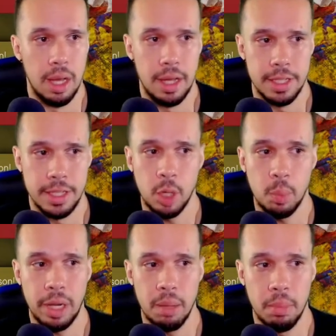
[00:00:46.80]
Single
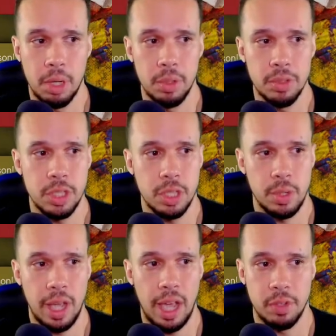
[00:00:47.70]
player modes,
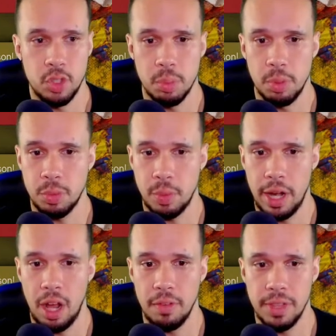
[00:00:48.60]
you have your triple threat
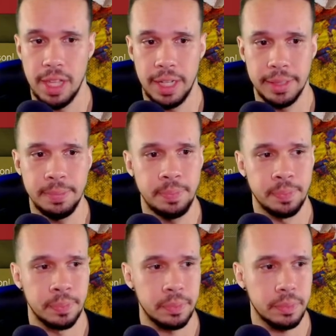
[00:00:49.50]
offline.
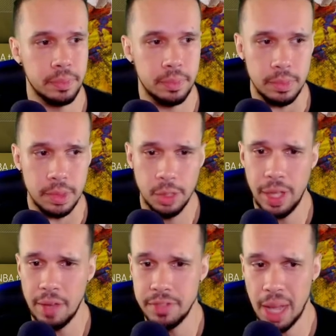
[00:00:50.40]
You
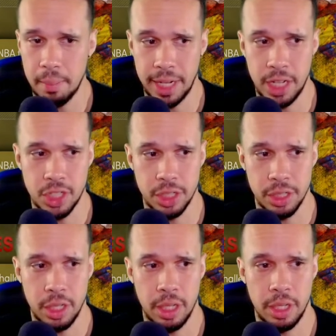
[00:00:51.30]
have domination,
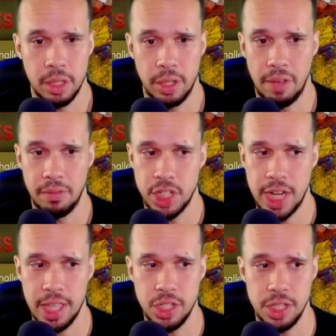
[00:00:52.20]
you have your
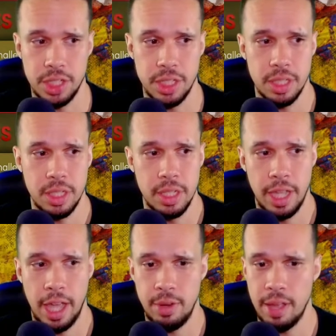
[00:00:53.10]
challenges,
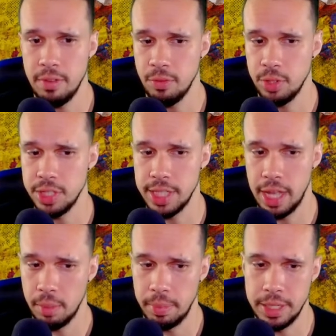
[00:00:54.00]
and you have your
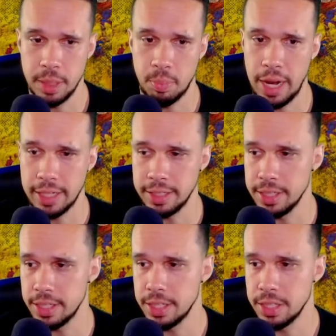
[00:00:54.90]
freestyle, basic
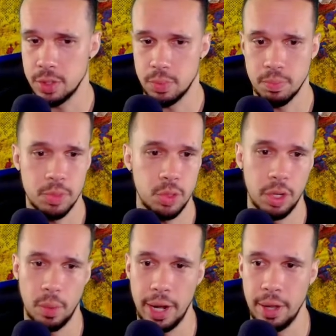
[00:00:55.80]
practice, just shooting
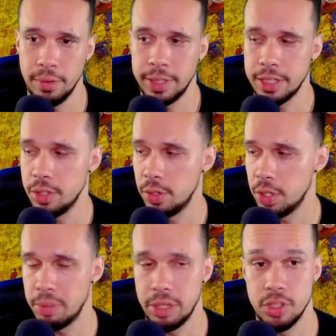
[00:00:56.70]
around, get to know
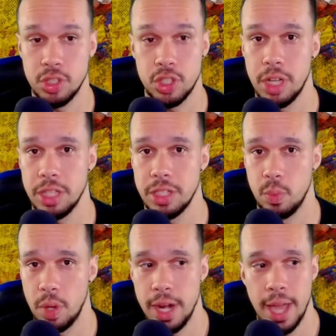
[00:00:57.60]
your players' jump shots and
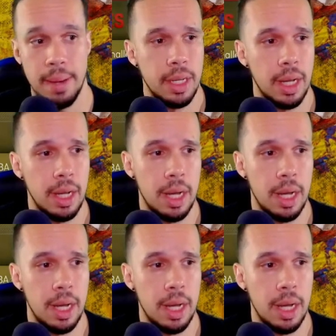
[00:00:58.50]
whatnot.